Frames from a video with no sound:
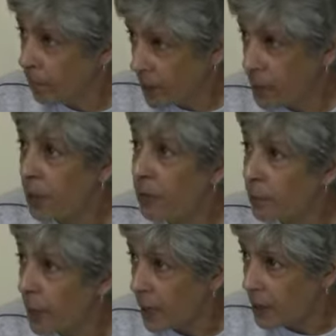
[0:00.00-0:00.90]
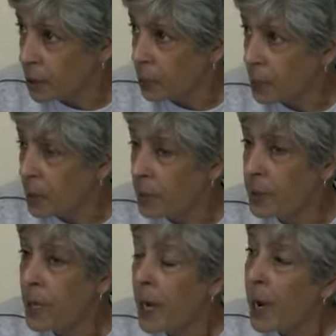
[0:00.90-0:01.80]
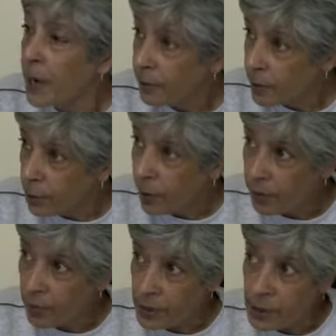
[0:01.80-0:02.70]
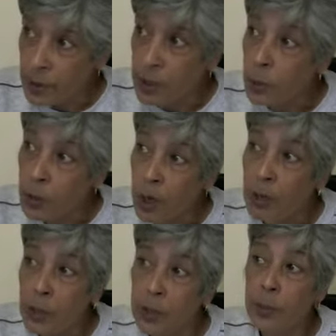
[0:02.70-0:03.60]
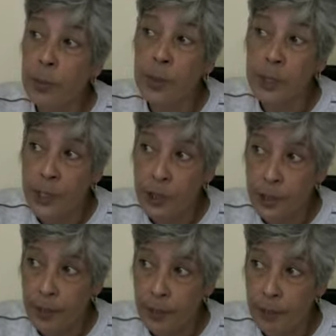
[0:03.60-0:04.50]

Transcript: myself and my husband and a few other residents were going to do a petition.